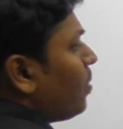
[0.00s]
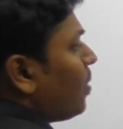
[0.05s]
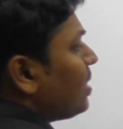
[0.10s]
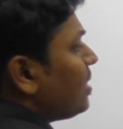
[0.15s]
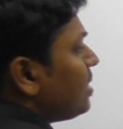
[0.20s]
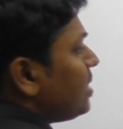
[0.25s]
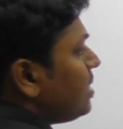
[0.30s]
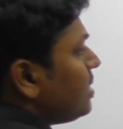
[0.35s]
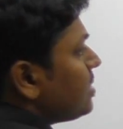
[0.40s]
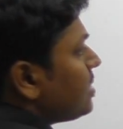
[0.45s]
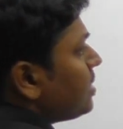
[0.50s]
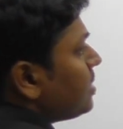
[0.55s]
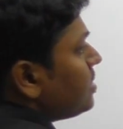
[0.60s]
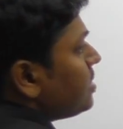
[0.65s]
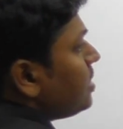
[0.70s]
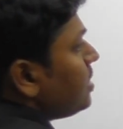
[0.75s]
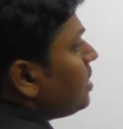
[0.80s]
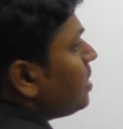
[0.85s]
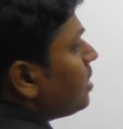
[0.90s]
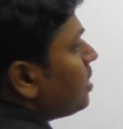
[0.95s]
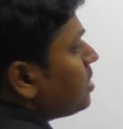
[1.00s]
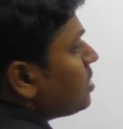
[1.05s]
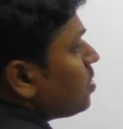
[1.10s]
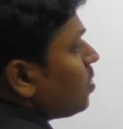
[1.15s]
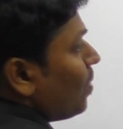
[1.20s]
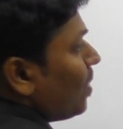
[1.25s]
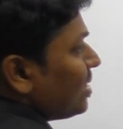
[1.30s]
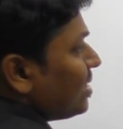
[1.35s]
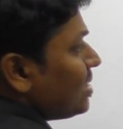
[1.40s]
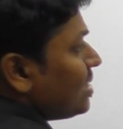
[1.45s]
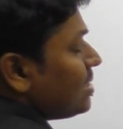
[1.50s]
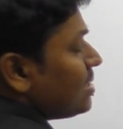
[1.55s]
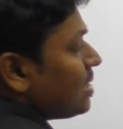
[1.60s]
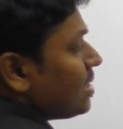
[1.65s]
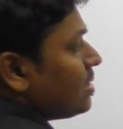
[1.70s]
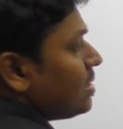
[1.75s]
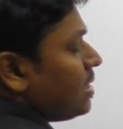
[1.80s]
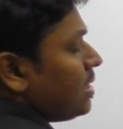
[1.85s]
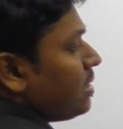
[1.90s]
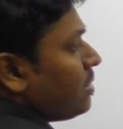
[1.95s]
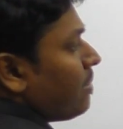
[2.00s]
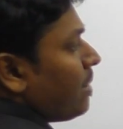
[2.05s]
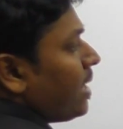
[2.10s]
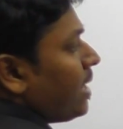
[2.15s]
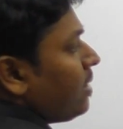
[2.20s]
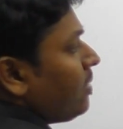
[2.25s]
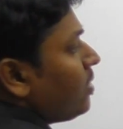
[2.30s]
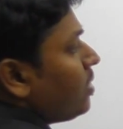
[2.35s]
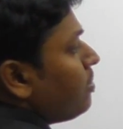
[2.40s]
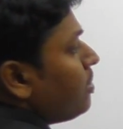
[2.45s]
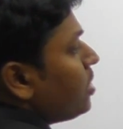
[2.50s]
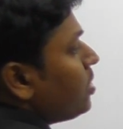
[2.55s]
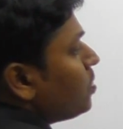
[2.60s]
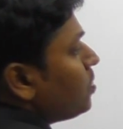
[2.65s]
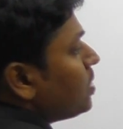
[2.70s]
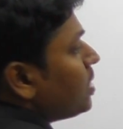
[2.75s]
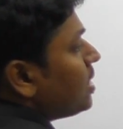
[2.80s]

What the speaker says: 1 3s are 3, so 1 3s are 3, remaining will be 2,